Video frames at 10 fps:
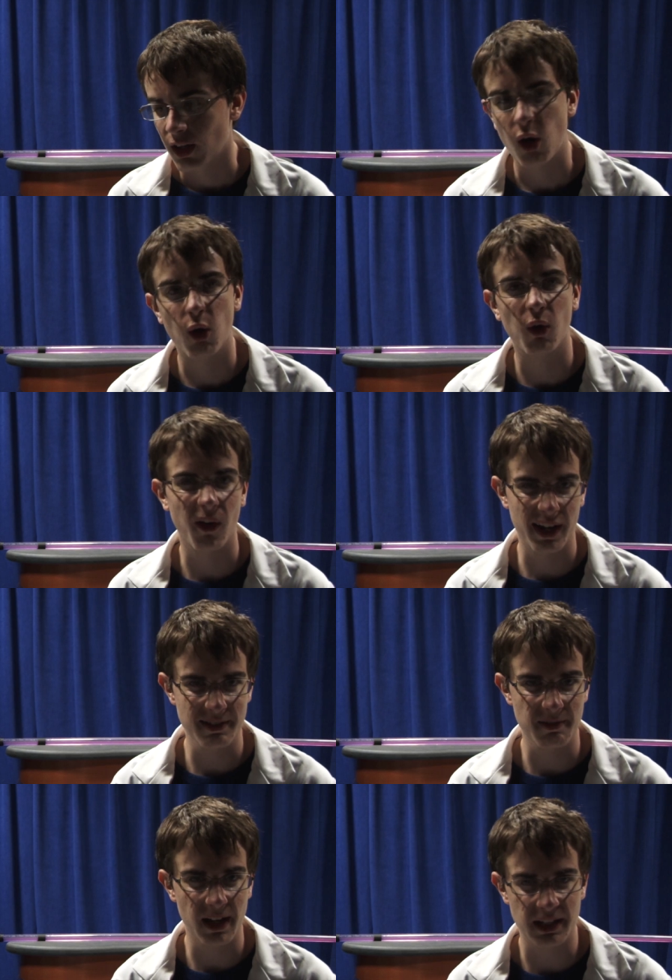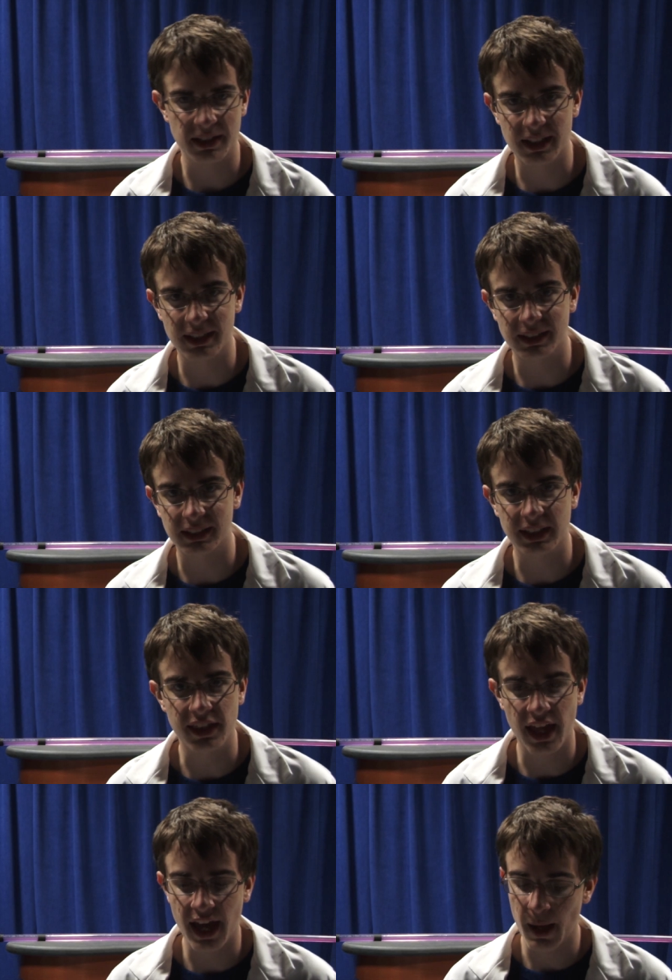Alright, as you can
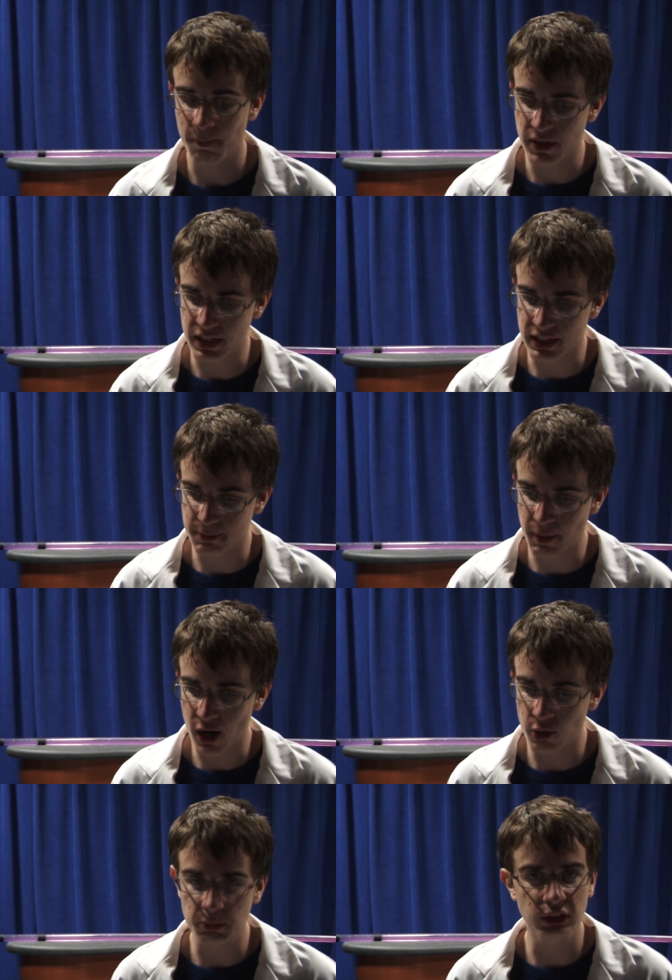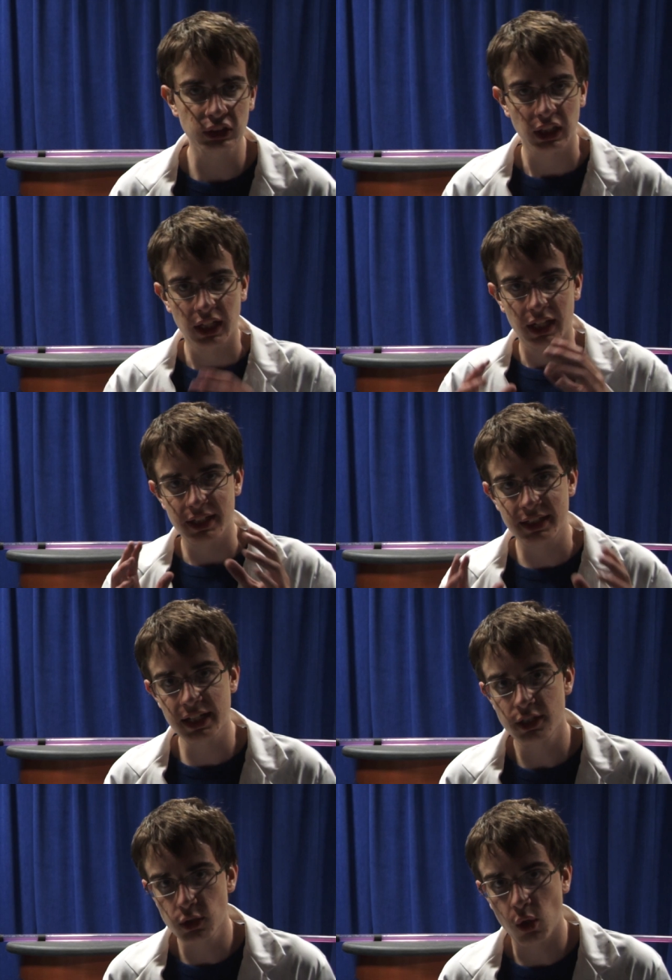see there, the experiment
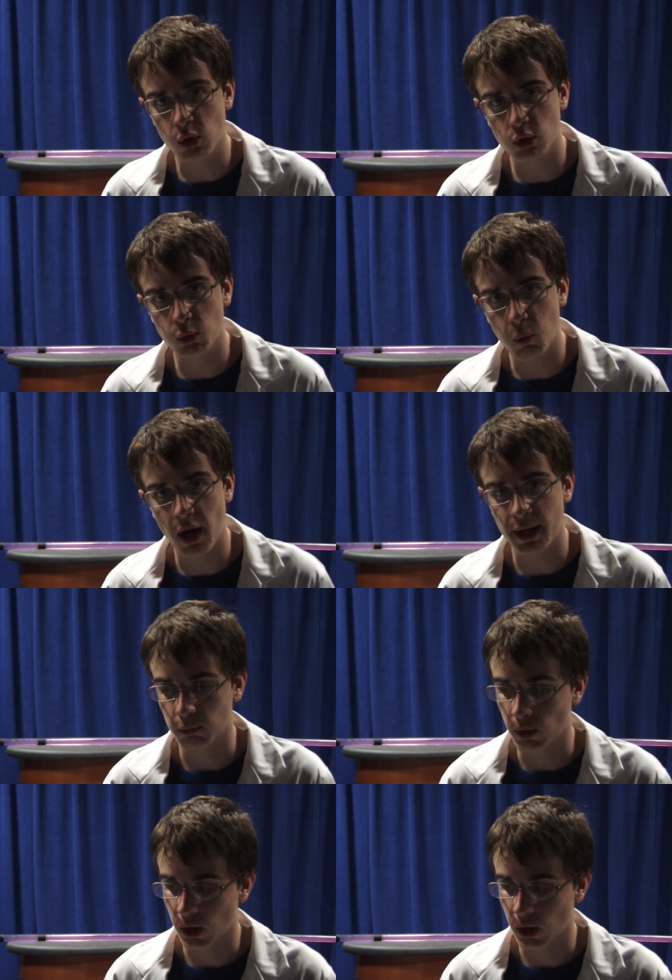did not quite